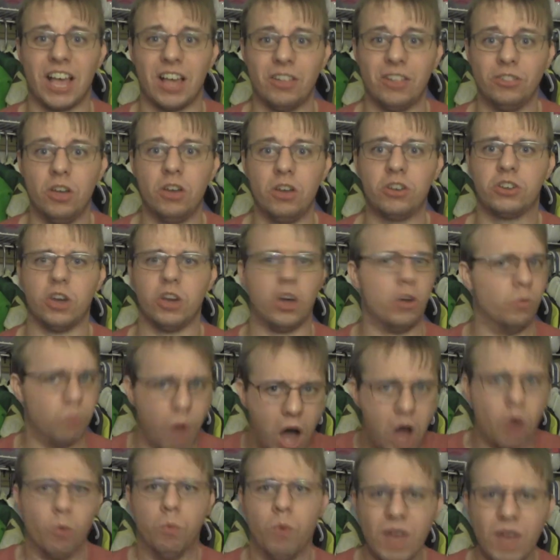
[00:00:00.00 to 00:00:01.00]
uh, look good,
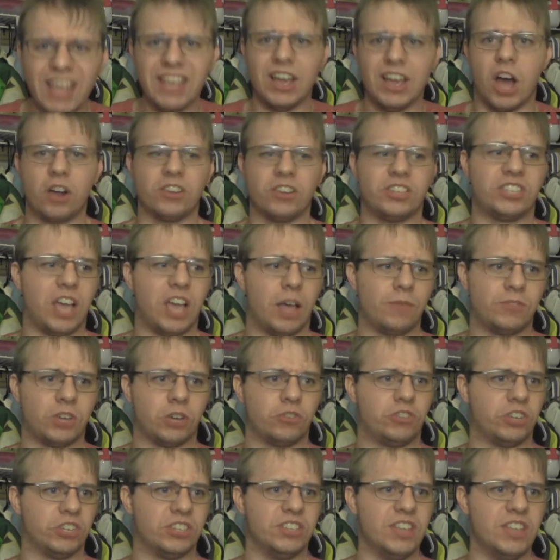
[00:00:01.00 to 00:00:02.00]
while we ourselves
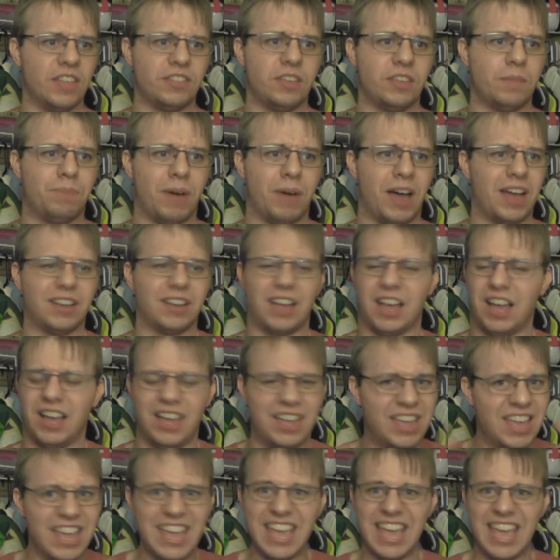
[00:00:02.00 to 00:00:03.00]
are just nothing but
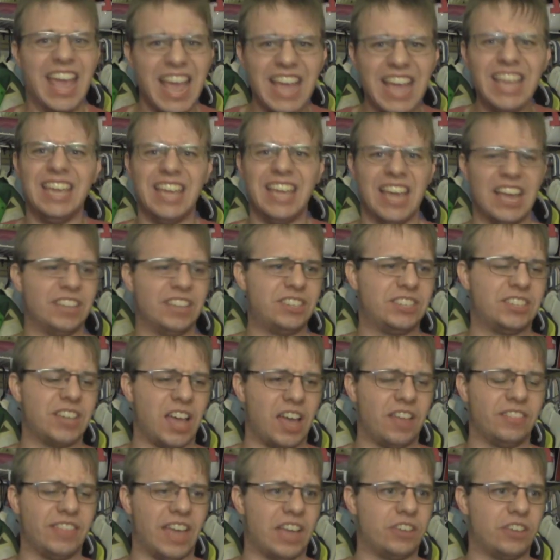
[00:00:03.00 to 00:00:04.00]
uh, idiots
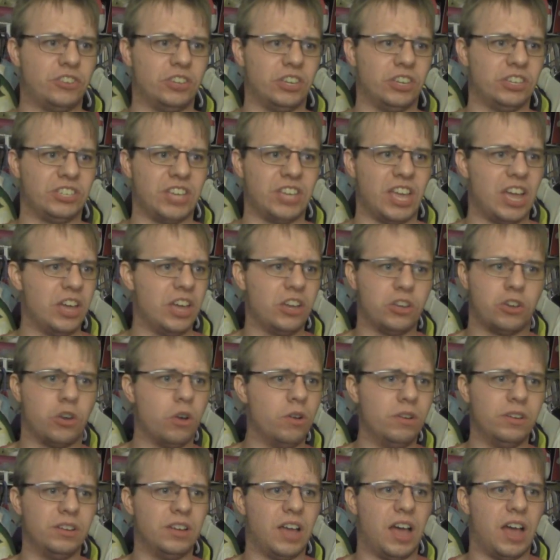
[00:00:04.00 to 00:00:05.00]
that just
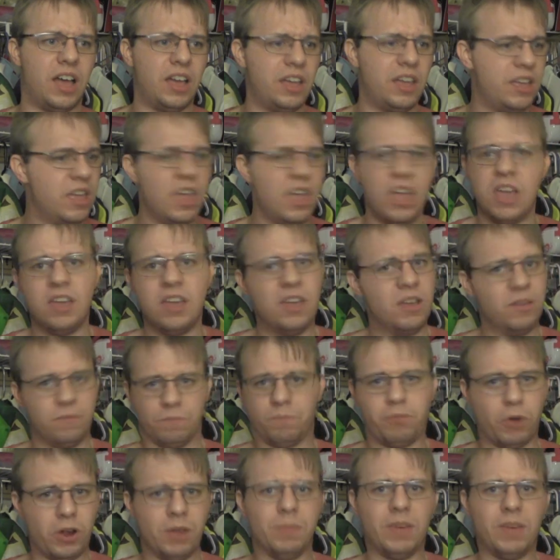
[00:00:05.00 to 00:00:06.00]
couldn't
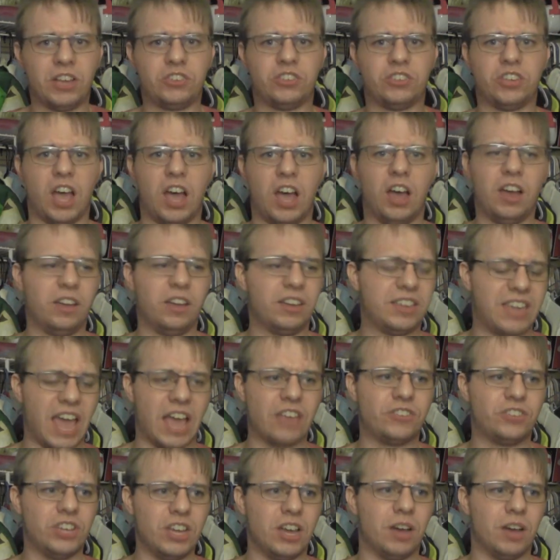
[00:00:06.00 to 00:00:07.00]
pretty much
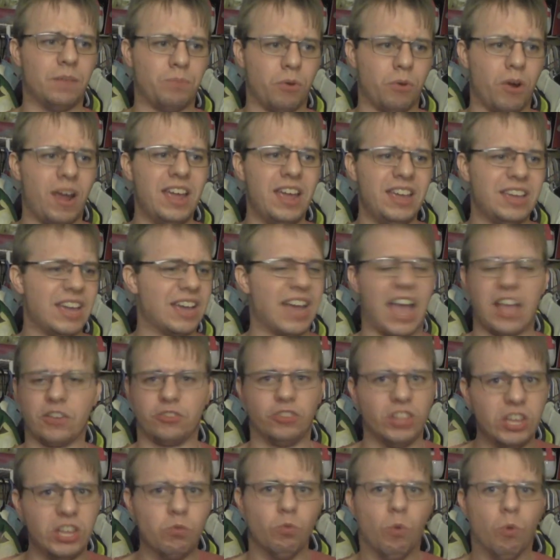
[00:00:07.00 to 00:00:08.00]
catch a break and
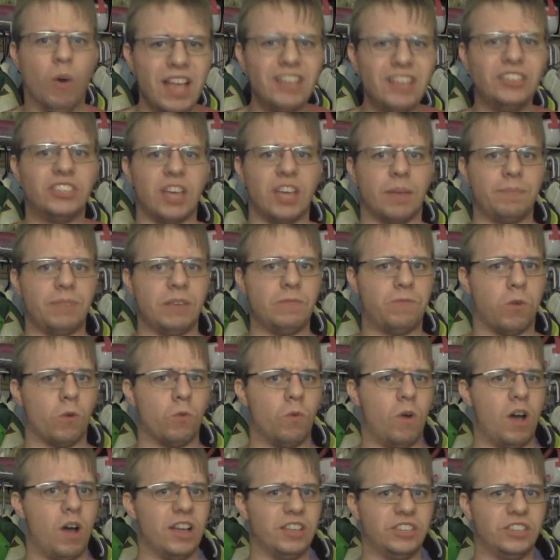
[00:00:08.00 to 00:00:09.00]
actually win something
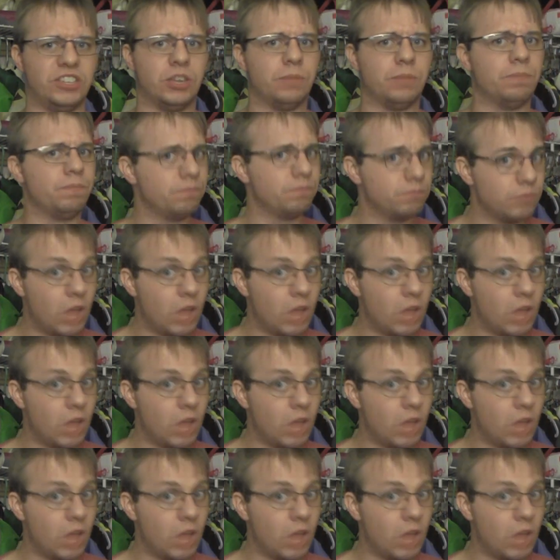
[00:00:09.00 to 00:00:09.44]
for once.